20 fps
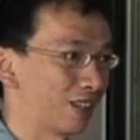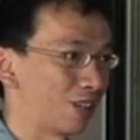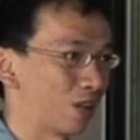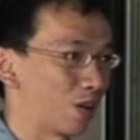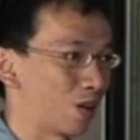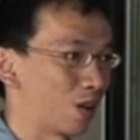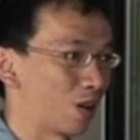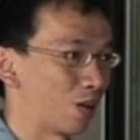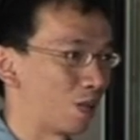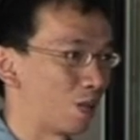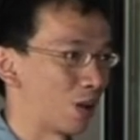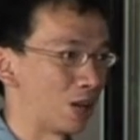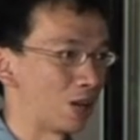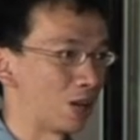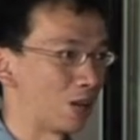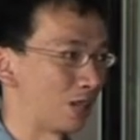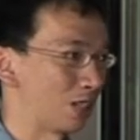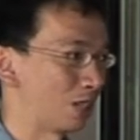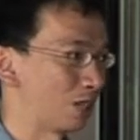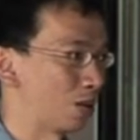or when
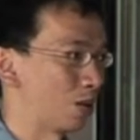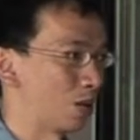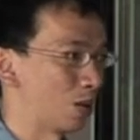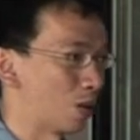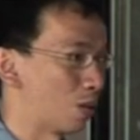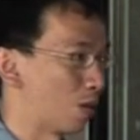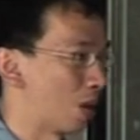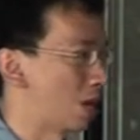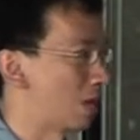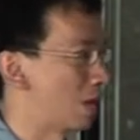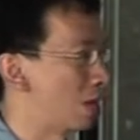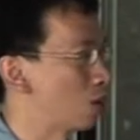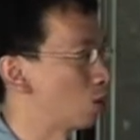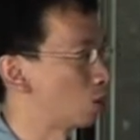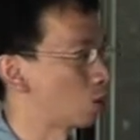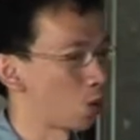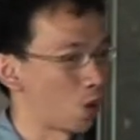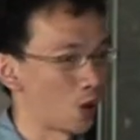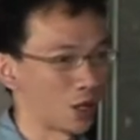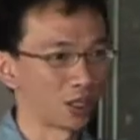when the new
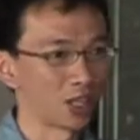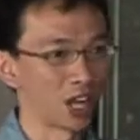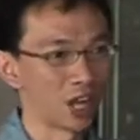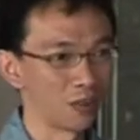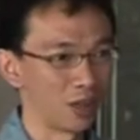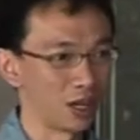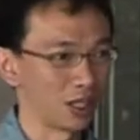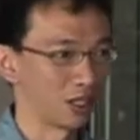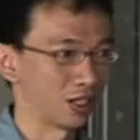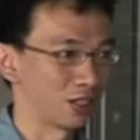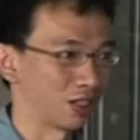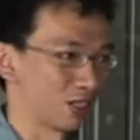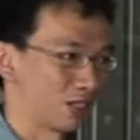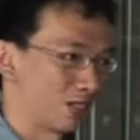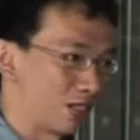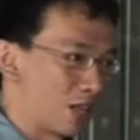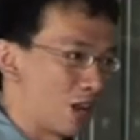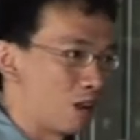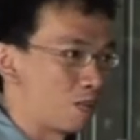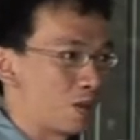toys come, I just
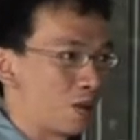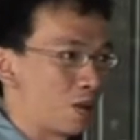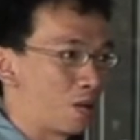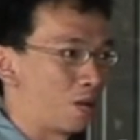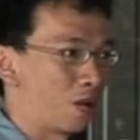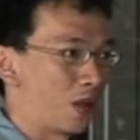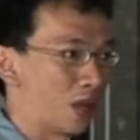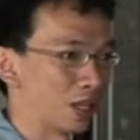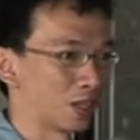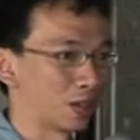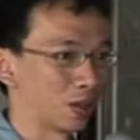dump it away.